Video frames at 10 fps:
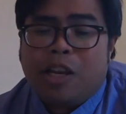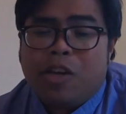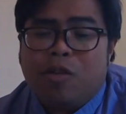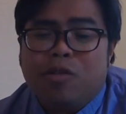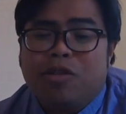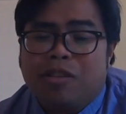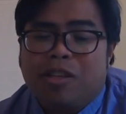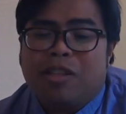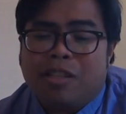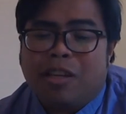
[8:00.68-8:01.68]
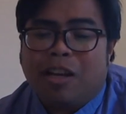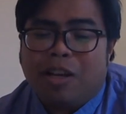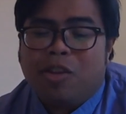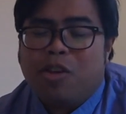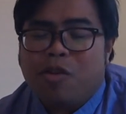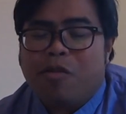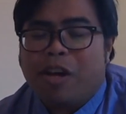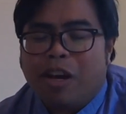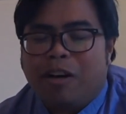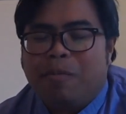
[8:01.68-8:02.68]
they used this
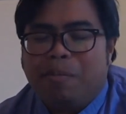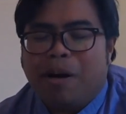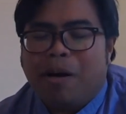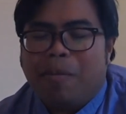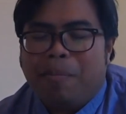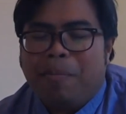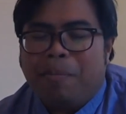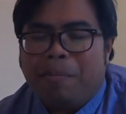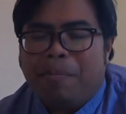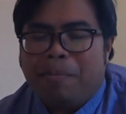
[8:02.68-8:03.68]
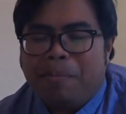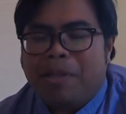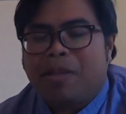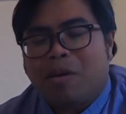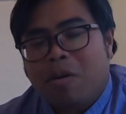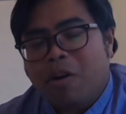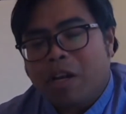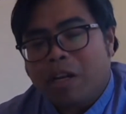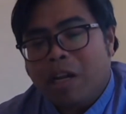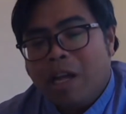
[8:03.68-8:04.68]
theory of
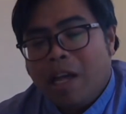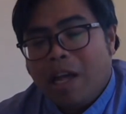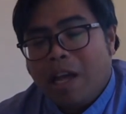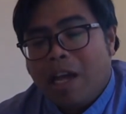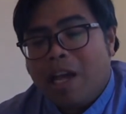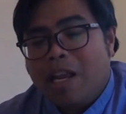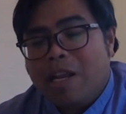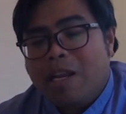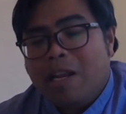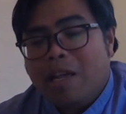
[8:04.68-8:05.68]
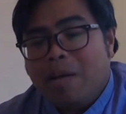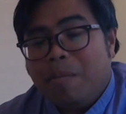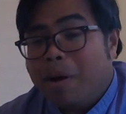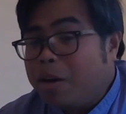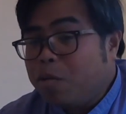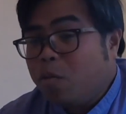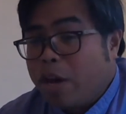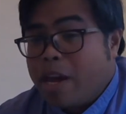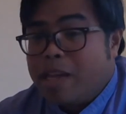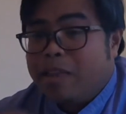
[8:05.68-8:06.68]
Pythagorean. And by the
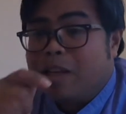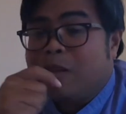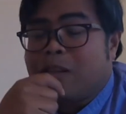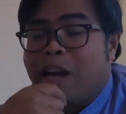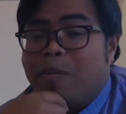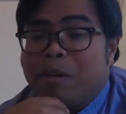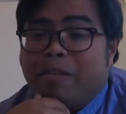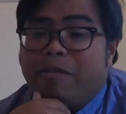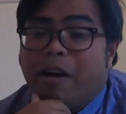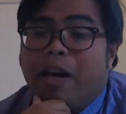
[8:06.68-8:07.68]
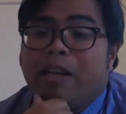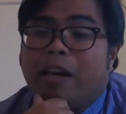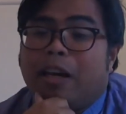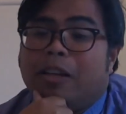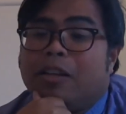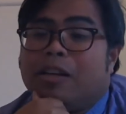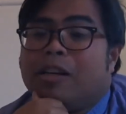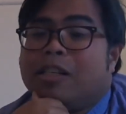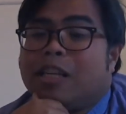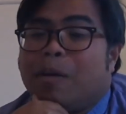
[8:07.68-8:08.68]
way, this coming Friday,
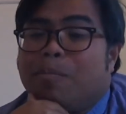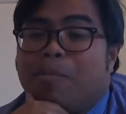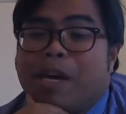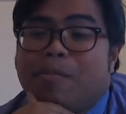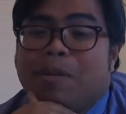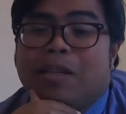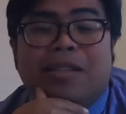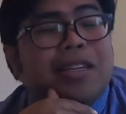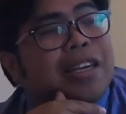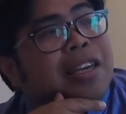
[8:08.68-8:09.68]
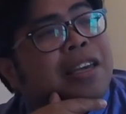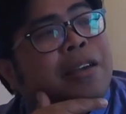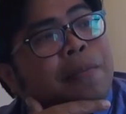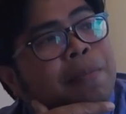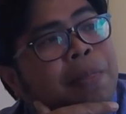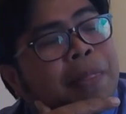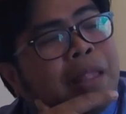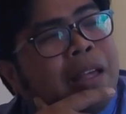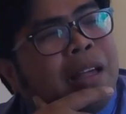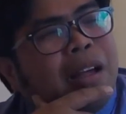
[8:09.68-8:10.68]
there's a BBC,
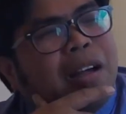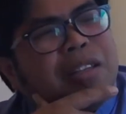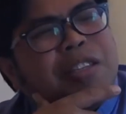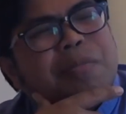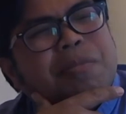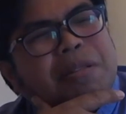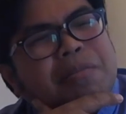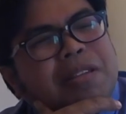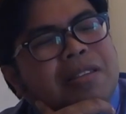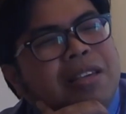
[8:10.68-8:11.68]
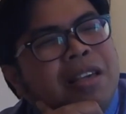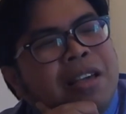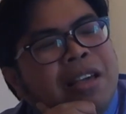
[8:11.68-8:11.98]
is it BBC?